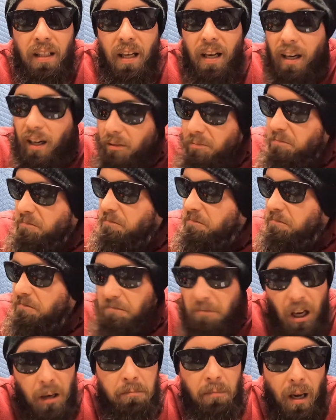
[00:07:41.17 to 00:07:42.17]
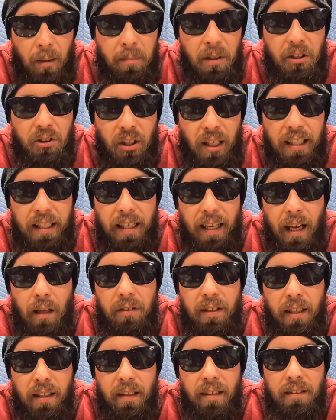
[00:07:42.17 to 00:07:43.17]
I'm gonna try to get
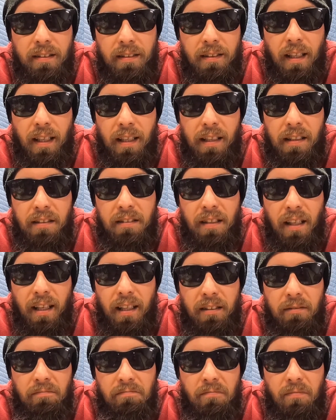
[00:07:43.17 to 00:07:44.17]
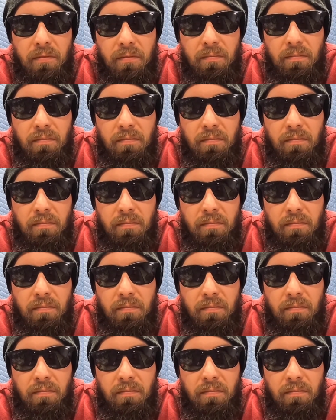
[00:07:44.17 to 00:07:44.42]
out there and